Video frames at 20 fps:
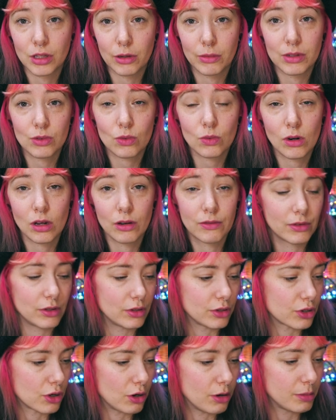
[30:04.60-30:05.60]
So it's all over
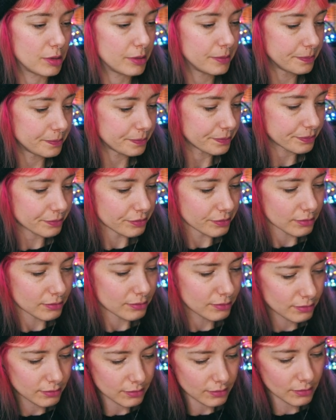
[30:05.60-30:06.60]
the shop.
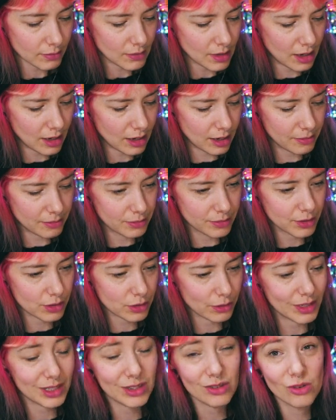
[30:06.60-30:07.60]

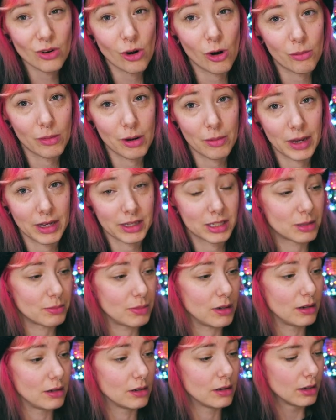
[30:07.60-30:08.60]
So it's not my best
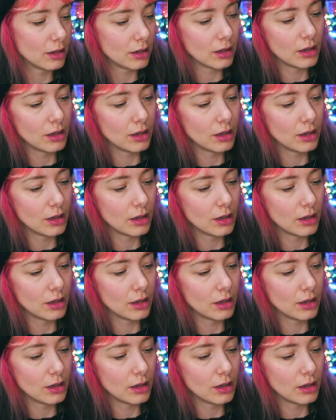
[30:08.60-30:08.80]
spin,